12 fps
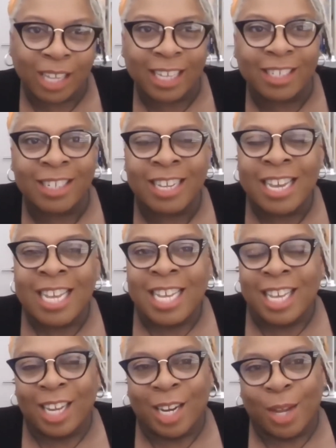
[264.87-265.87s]
And
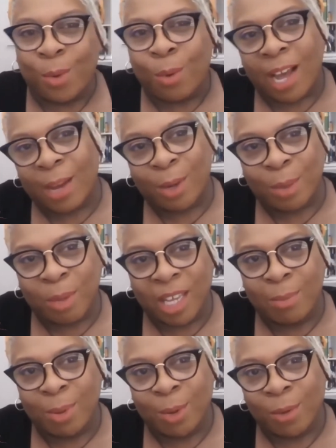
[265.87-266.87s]
why would
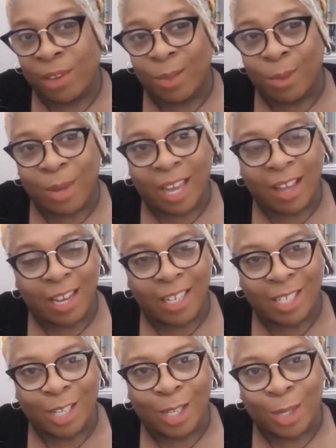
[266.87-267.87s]
people feel the way I
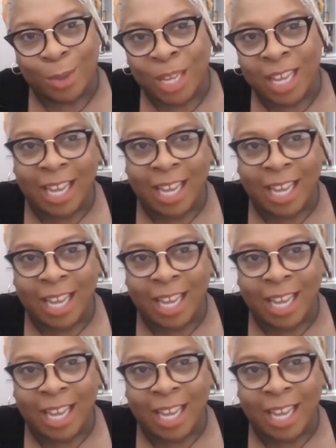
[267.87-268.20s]
do